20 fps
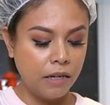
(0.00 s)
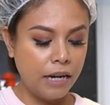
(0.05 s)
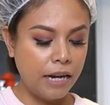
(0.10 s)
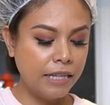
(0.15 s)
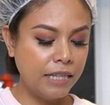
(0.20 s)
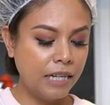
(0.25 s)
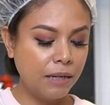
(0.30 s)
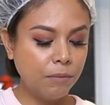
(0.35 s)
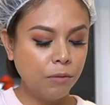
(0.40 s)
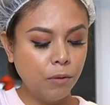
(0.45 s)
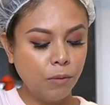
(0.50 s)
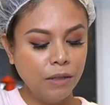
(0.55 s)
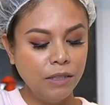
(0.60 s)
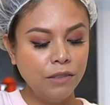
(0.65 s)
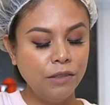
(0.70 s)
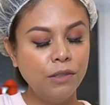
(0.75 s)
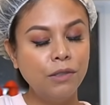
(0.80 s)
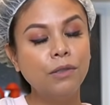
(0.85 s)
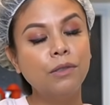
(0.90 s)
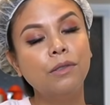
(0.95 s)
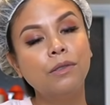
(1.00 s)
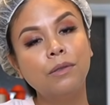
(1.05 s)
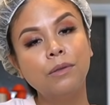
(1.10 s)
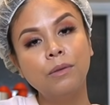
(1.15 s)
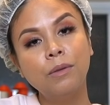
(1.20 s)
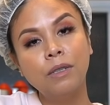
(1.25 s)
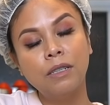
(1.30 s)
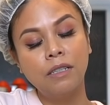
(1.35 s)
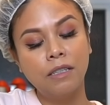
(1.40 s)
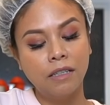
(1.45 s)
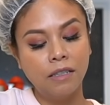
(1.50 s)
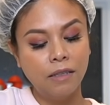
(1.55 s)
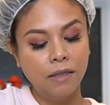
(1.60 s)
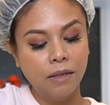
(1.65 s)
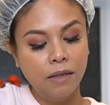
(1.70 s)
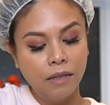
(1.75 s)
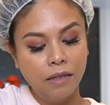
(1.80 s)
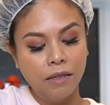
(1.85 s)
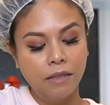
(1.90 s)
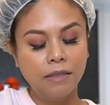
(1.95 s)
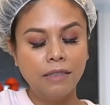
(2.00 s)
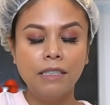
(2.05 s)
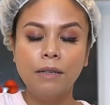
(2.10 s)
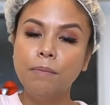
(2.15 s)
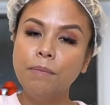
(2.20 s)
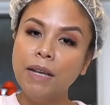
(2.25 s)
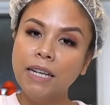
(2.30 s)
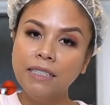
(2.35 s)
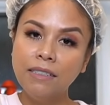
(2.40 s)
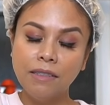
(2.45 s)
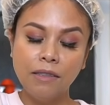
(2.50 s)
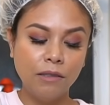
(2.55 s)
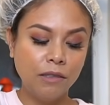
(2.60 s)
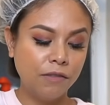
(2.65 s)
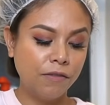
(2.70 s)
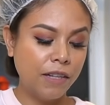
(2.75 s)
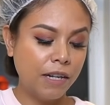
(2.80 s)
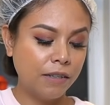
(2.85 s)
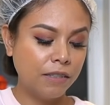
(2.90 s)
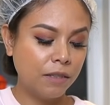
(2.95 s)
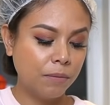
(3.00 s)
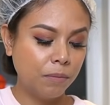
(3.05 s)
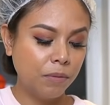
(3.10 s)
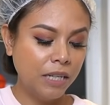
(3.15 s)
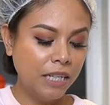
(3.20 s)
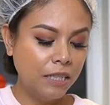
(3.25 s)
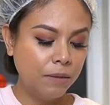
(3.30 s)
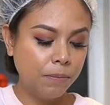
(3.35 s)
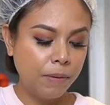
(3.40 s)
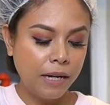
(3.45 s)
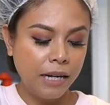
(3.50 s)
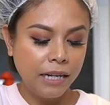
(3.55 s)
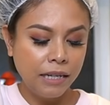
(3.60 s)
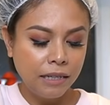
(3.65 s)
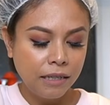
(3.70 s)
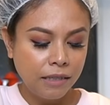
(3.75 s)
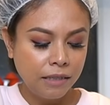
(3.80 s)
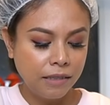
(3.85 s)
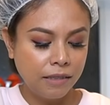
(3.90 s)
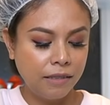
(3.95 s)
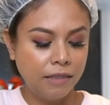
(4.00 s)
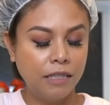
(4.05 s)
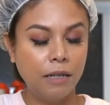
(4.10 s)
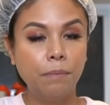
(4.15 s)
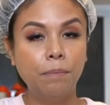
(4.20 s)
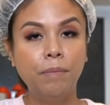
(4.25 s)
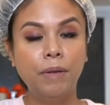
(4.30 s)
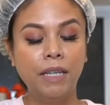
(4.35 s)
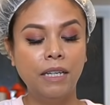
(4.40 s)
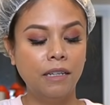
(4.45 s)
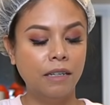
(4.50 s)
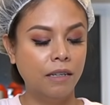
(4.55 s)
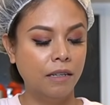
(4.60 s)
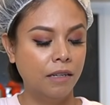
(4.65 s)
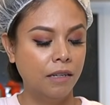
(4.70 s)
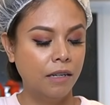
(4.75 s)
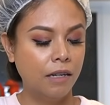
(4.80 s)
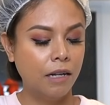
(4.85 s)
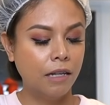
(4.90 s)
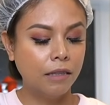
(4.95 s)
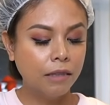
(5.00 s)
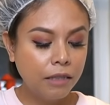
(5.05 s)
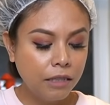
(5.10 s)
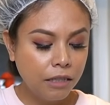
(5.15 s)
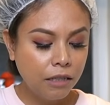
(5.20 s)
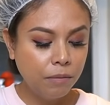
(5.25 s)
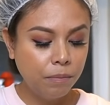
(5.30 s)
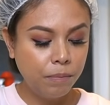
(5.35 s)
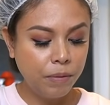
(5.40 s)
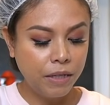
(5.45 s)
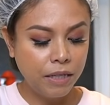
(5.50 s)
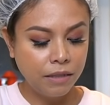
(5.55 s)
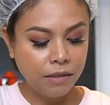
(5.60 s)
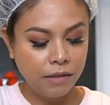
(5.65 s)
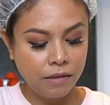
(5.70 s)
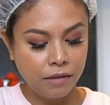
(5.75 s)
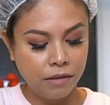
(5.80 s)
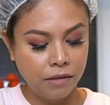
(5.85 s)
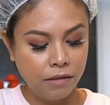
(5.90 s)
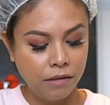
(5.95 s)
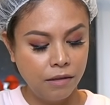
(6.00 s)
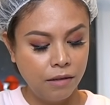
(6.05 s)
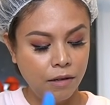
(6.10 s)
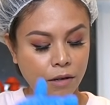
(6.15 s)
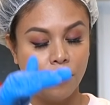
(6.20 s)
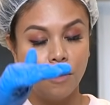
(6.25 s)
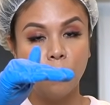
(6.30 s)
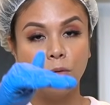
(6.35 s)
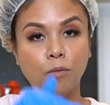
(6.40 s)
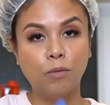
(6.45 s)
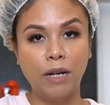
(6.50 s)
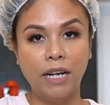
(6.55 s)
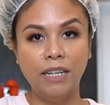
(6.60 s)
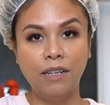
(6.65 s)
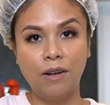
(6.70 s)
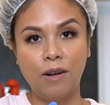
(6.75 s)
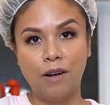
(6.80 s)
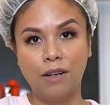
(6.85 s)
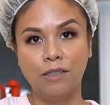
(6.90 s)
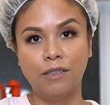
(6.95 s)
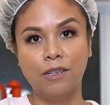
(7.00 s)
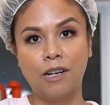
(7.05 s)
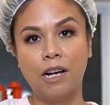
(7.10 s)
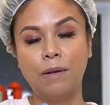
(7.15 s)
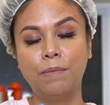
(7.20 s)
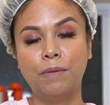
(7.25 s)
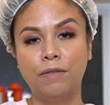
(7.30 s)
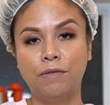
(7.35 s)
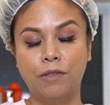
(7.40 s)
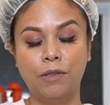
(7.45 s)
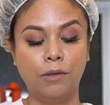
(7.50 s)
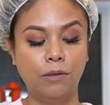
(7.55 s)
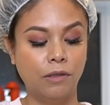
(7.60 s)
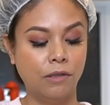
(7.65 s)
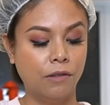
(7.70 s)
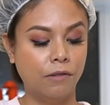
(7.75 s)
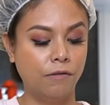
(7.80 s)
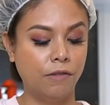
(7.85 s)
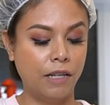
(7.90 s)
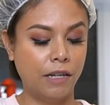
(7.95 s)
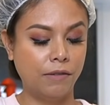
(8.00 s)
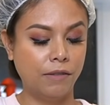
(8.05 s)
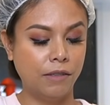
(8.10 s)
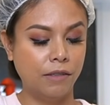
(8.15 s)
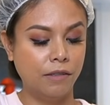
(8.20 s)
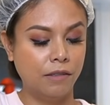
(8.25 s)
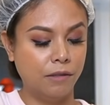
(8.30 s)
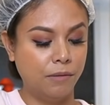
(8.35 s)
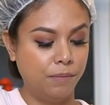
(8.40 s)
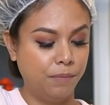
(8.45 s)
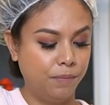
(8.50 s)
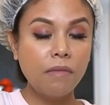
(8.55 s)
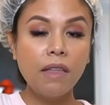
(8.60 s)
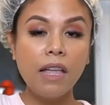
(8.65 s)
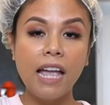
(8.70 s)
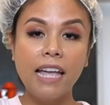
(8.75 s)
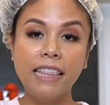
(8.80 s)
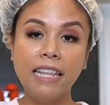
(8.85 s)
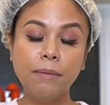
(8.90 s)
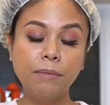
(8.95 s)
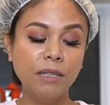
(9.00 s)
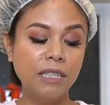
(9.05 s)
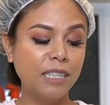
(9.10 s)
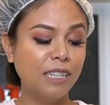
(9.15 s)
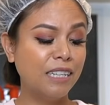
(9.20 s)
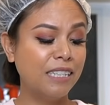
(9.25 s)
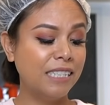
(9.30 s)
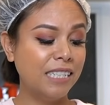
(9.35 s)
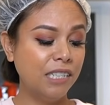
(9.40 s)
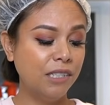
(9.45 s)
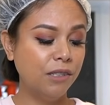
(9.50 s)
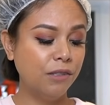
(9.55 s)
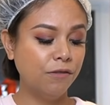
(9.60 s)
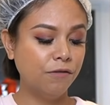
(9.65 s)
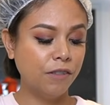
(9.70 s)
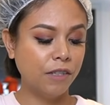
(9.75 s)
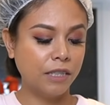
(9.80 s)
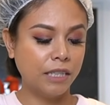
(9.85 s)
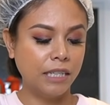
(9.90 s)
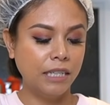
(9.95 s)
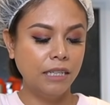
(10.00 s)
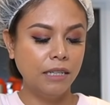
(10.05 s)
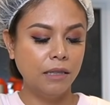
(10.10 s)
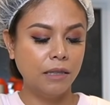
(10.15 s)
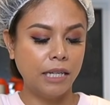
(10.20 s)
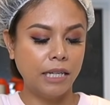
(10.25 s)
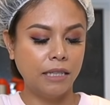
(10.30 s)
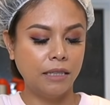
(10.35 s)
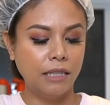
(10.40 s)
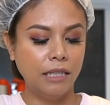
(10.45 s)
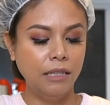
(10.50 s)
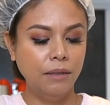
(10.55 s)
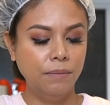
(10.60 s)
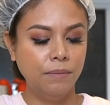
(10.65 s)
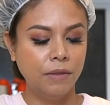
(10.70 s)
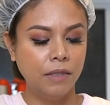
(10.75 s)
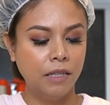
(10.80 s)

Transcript: and then I'm going to cement those flowers in place by just dumping a little bit right on top of those flowers. And then I'm going to continue filling lightly,